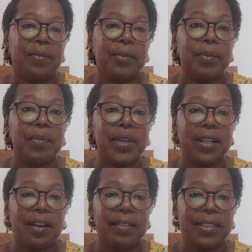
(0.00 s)
when we
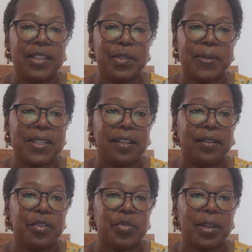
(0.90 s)
went on this
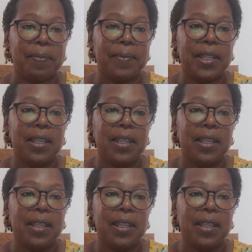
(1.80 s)
particular trip